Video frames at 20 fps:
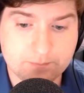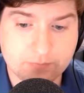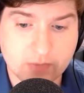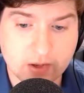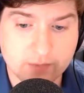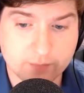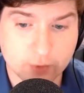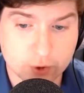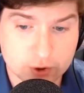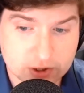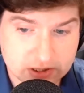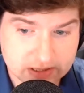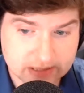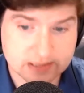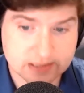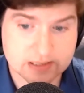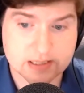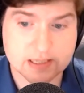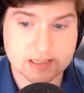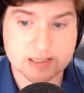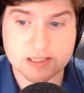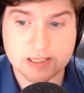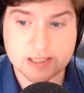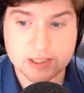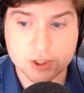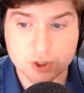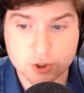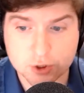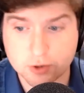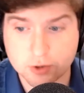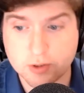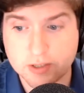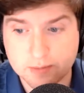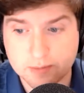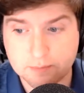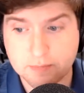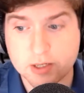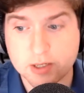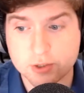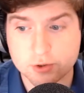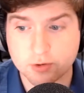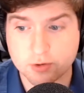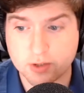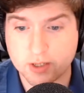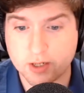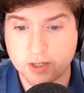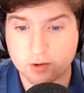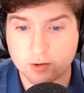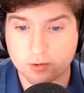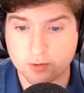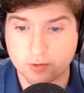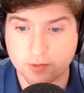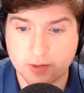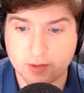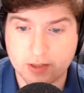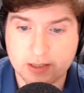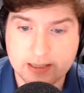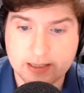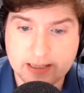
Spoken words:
Verse 6 says, he stood and measured the earth.